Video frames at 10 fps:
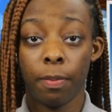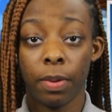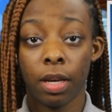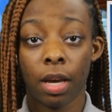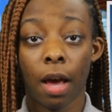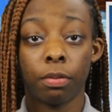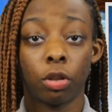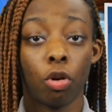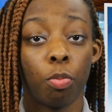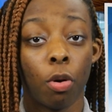AP
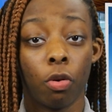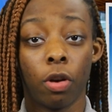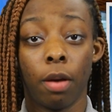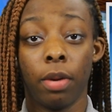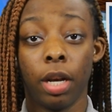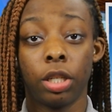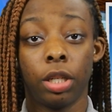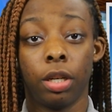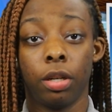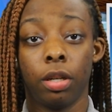Capstone program next
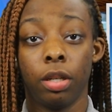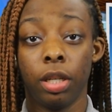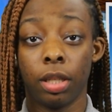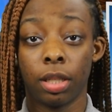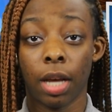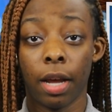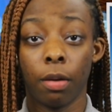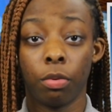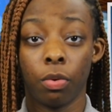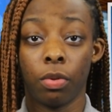year need to
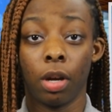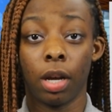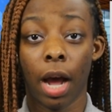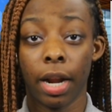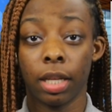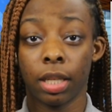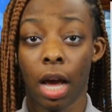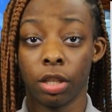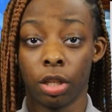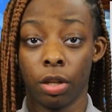sign up through their guidance
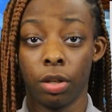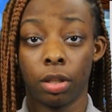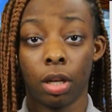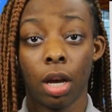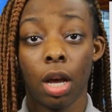counselors.